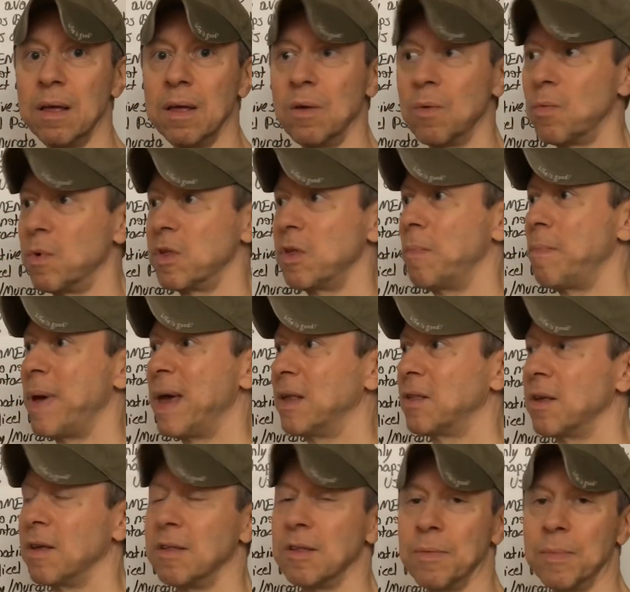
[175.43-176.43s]
Was it
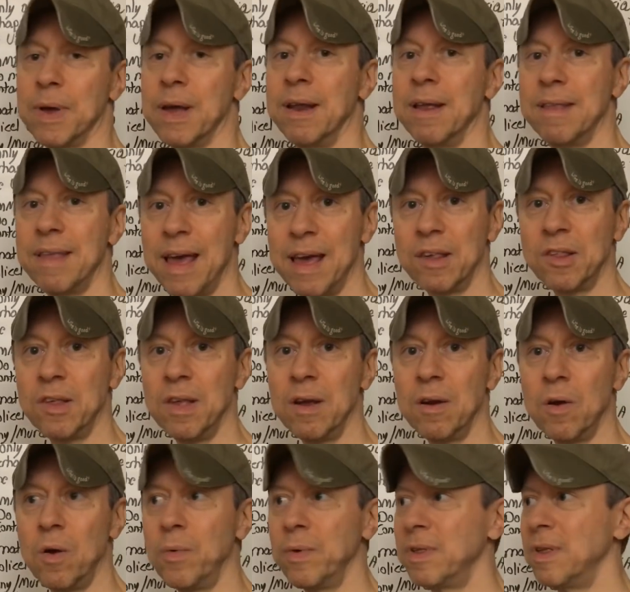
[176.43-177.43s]
based on some kind of testing,
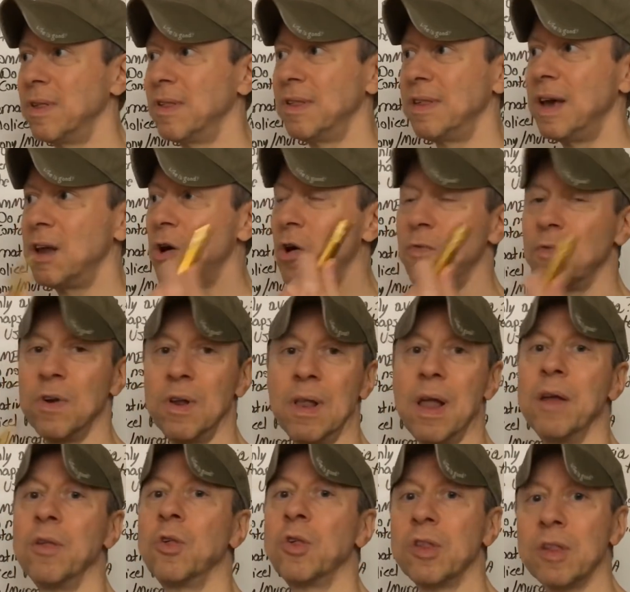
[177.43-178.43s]
or was it set over
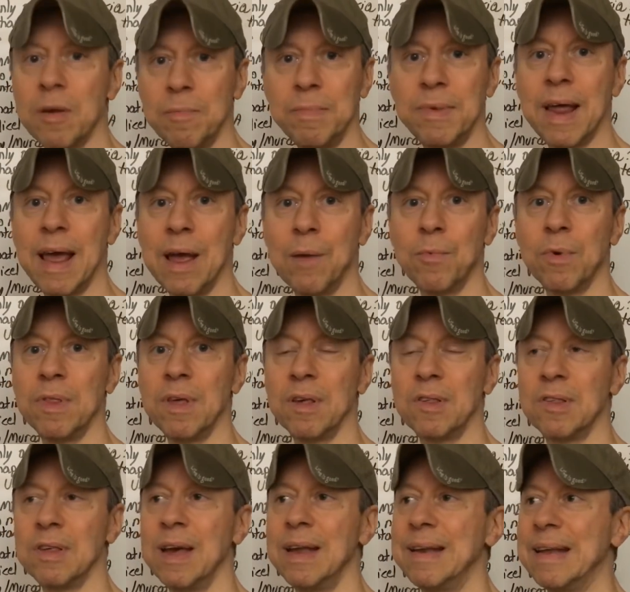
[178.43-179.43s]
lunch someday where they
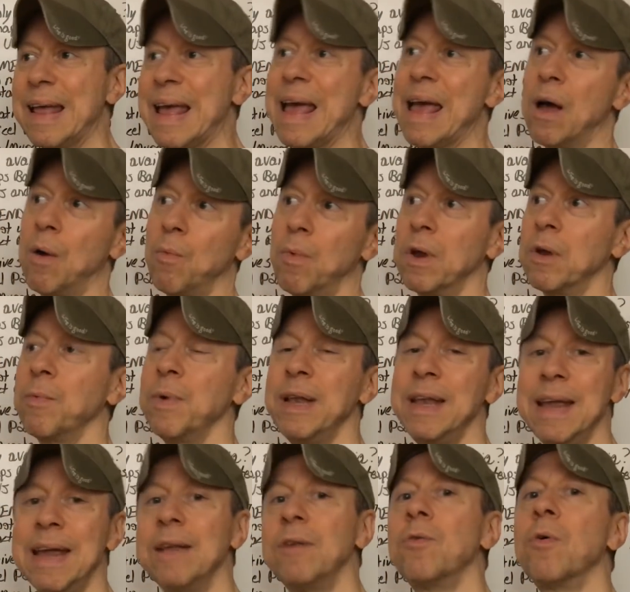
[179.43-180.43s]
said, eh, what do we
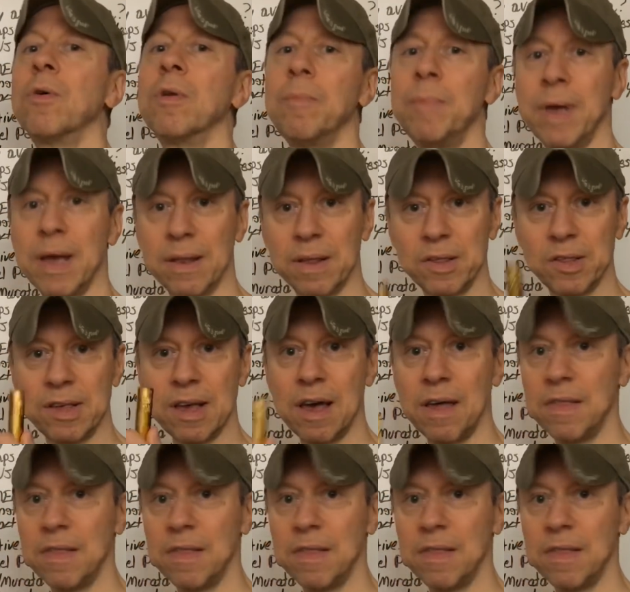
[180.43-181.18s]
need in order to be able to sell